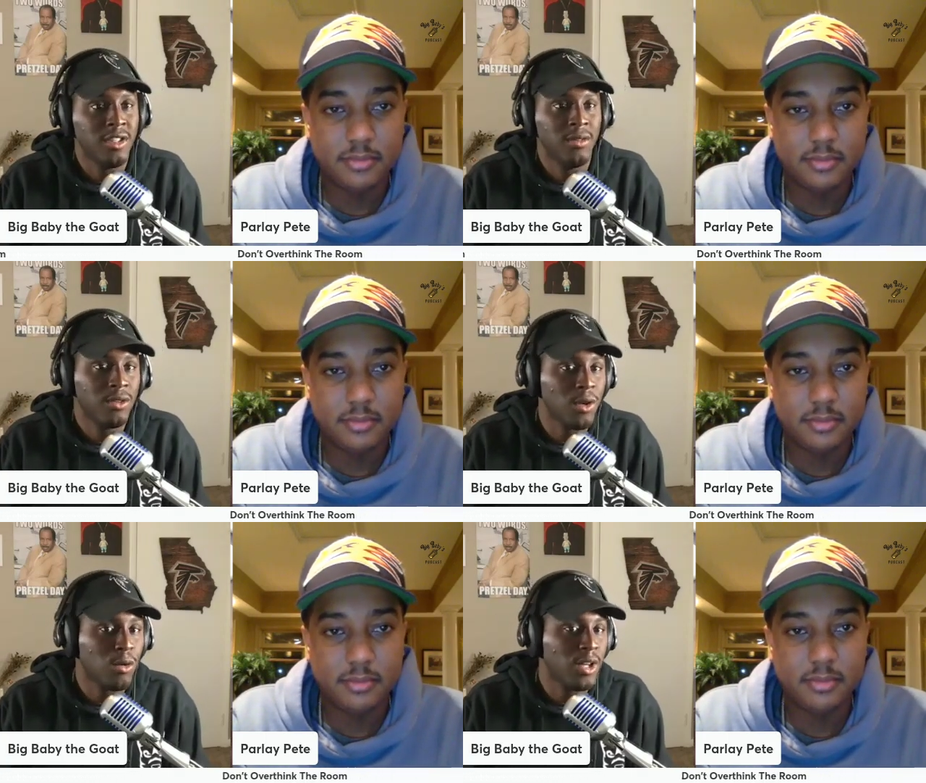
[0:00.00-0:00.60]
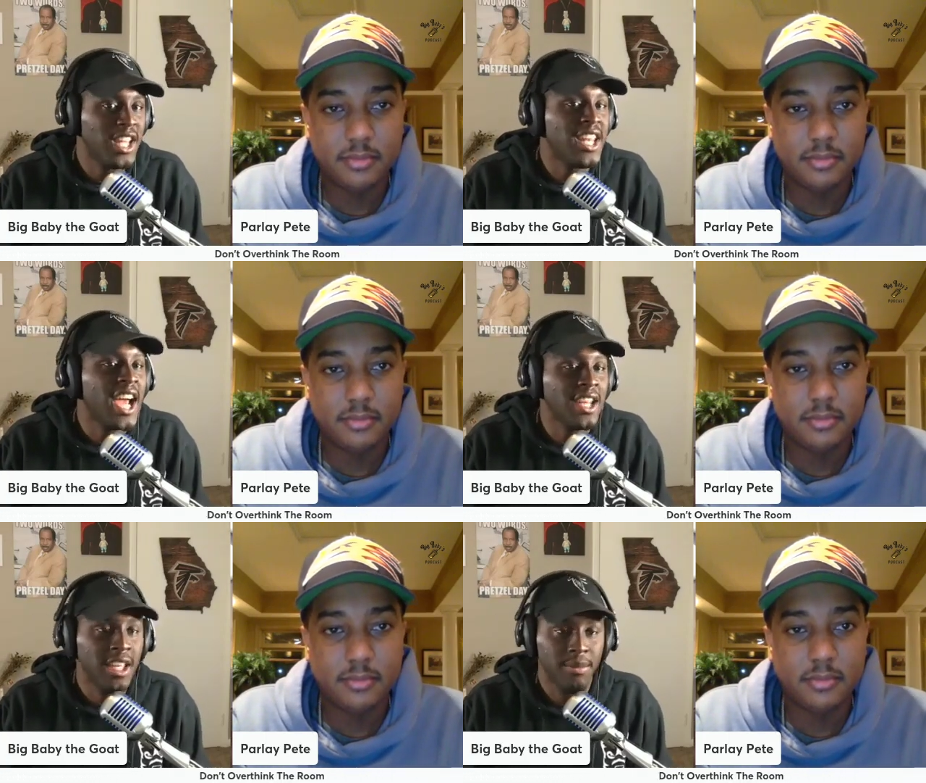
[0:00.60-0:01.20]
Speaker 1: the end of the third quarter, he had
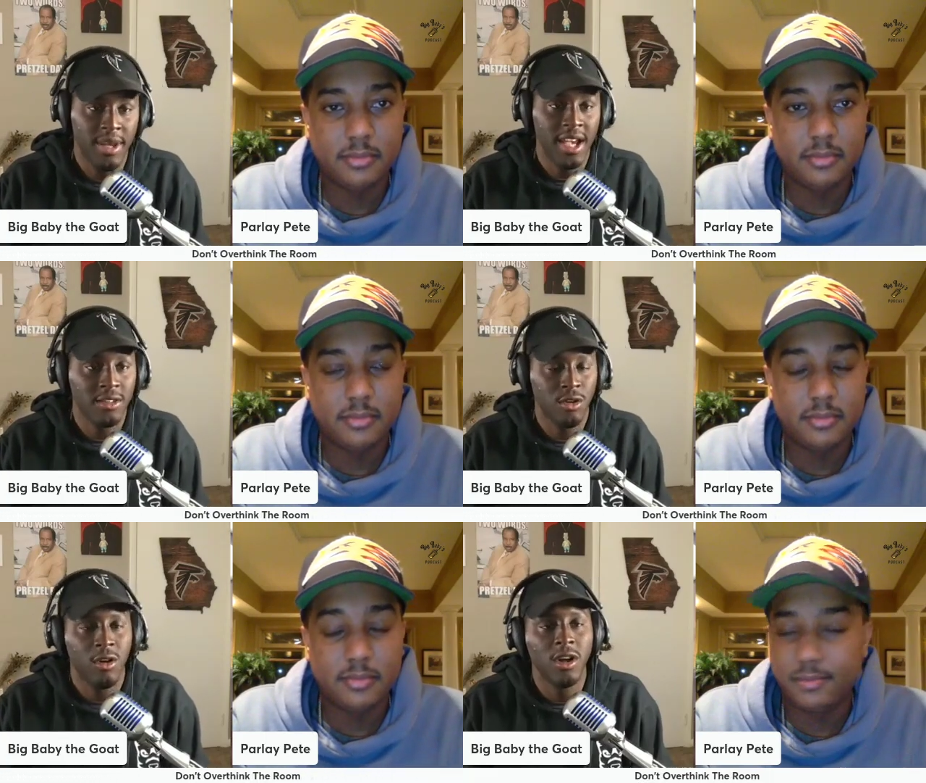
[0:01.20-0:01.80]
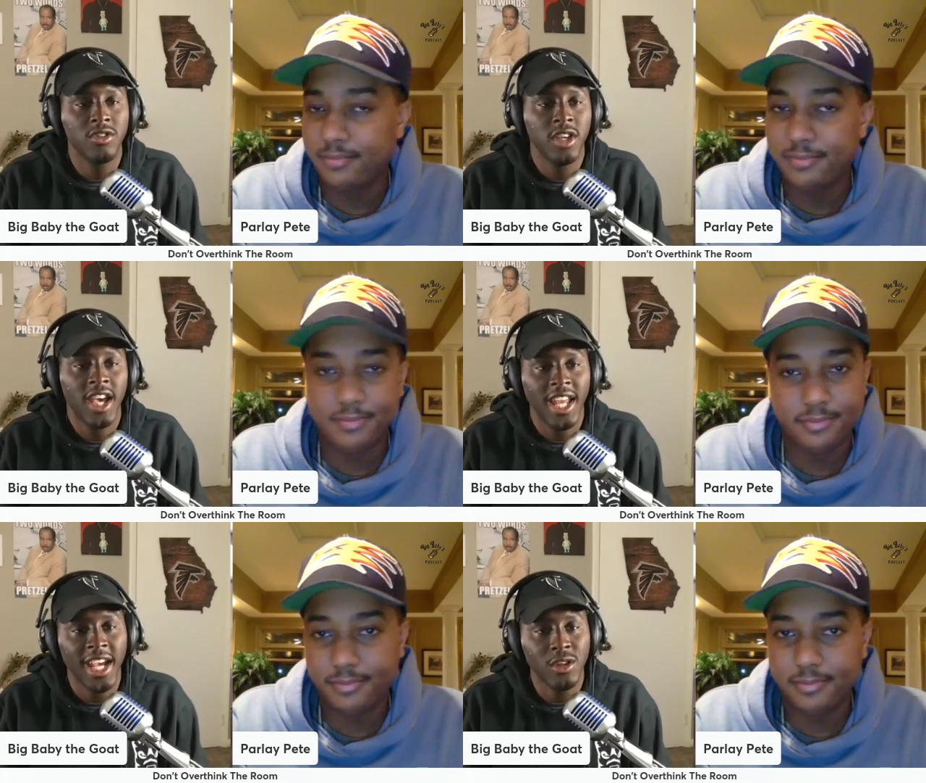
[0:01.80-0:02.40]
98 passing yards,
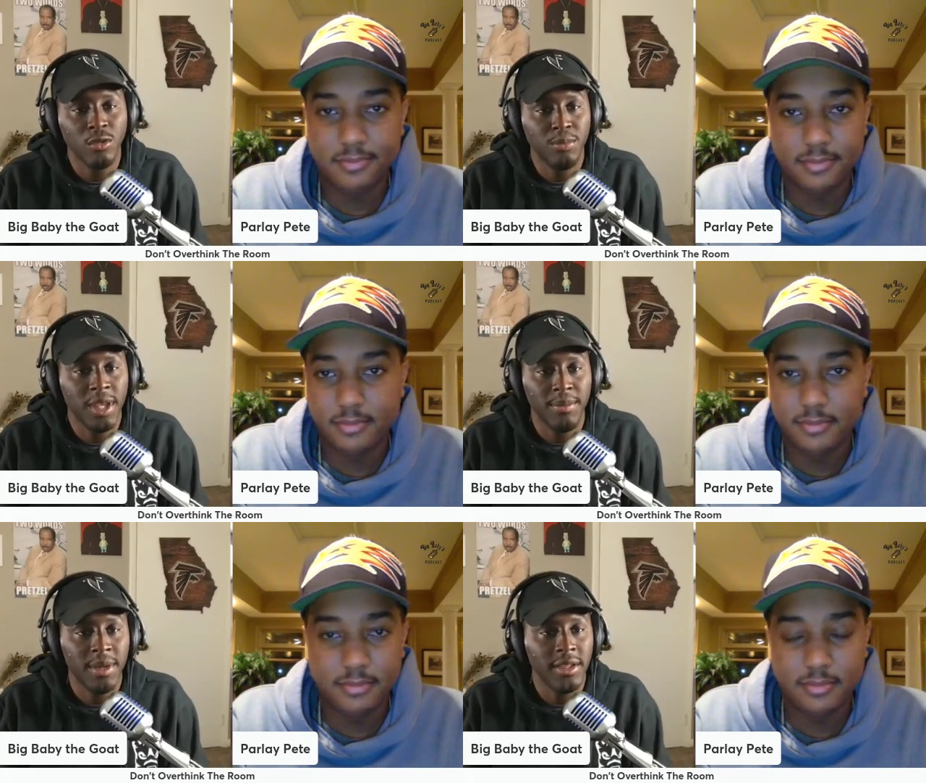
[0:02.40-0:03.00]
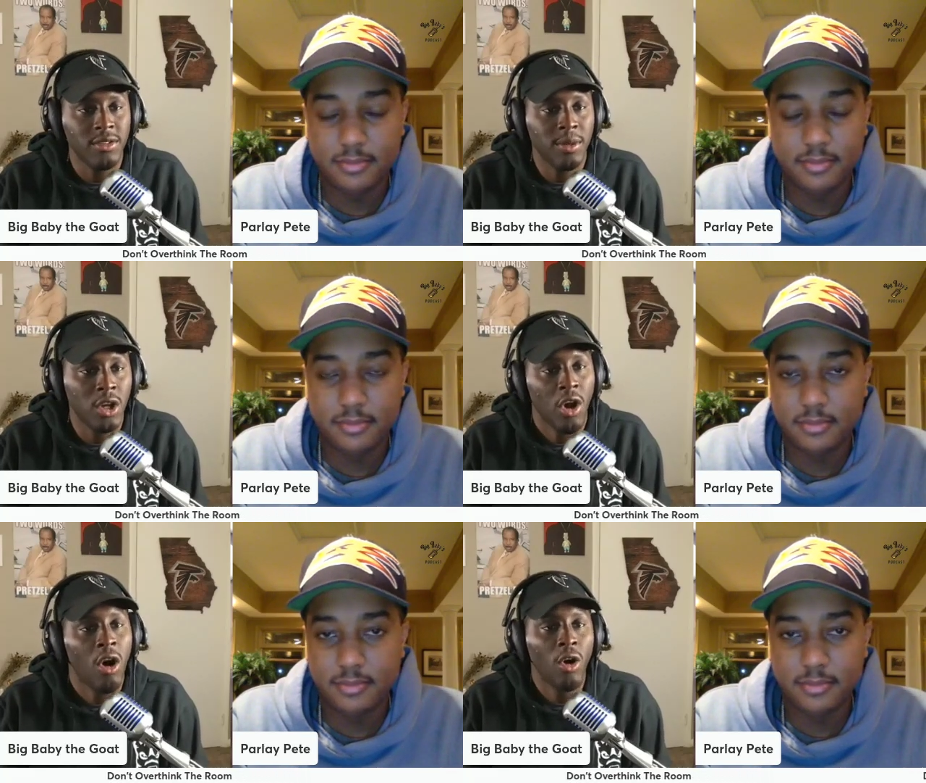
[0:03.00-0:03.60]
and that's who Big Ben's
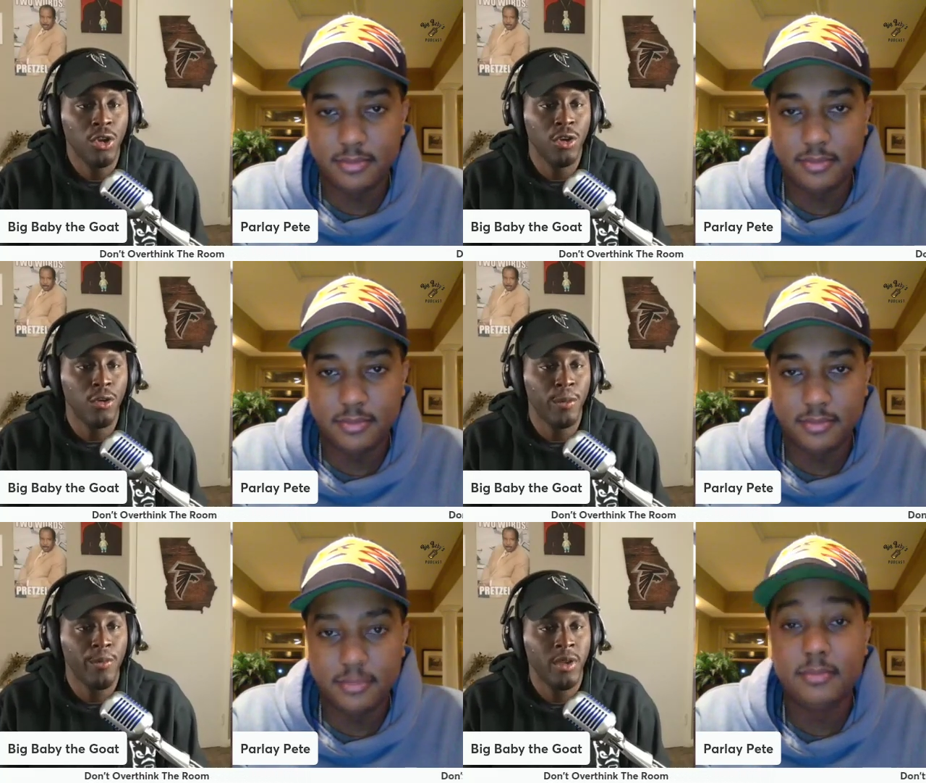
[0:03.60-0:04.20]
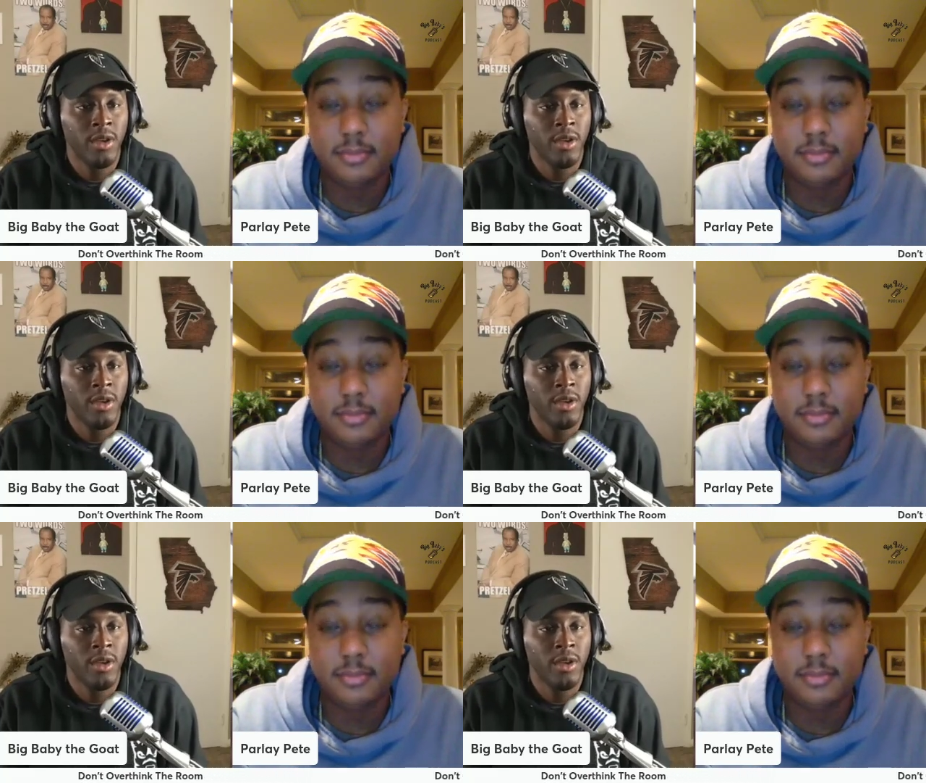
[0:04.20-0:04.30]
been all year.